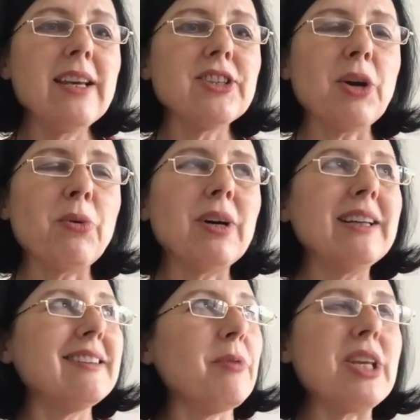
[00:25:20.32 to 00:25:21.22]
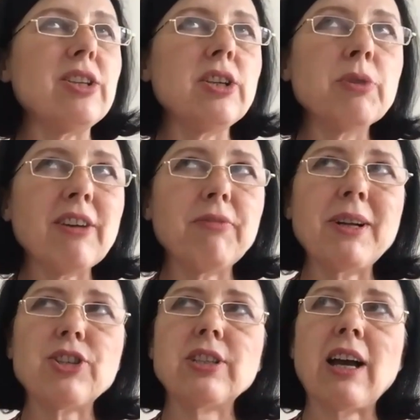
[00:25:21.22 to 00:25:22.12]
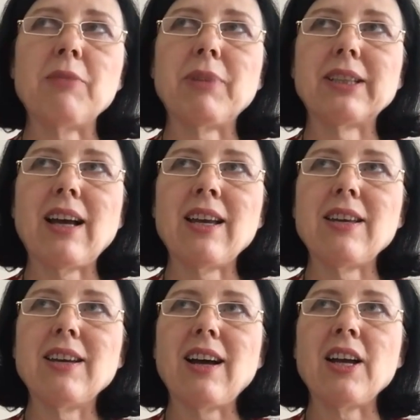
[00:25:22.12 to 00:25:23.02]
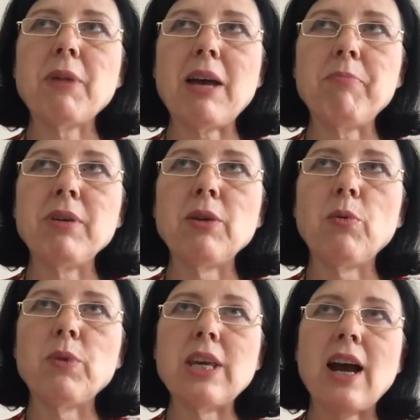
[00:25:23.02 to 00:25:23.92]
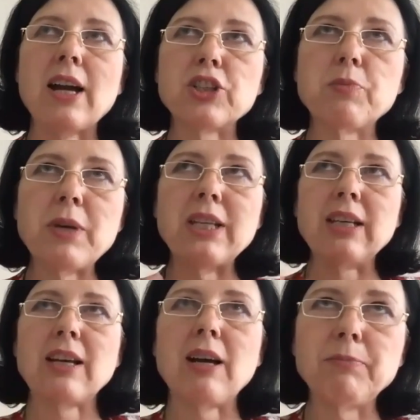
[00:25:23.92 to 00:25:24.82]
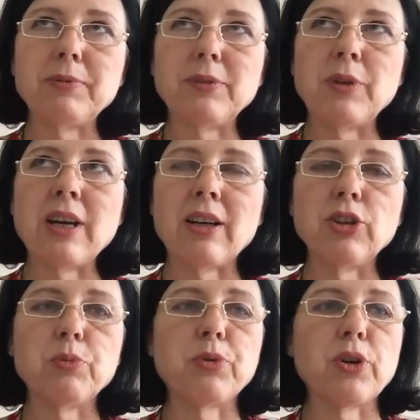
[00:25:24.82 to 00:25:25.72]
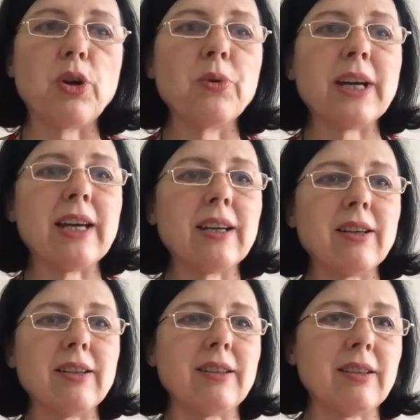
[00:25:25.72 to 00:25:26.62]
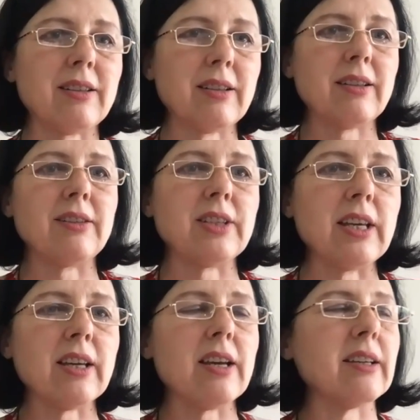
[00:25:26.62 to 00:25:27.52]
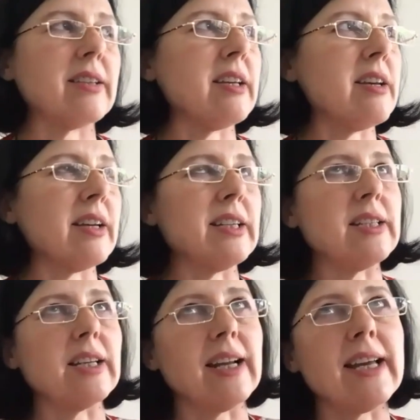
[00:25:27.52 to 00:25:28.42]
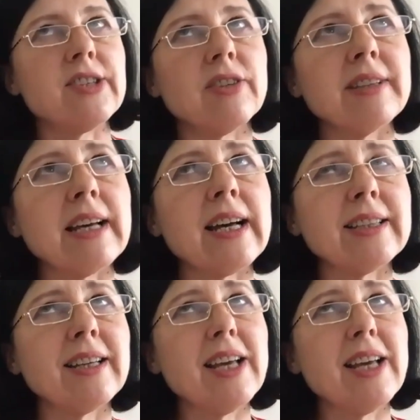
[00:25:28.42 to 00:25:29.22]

So we don't have much time, but I am happy we are speeding up. We are not prolonging and taking any delays on that,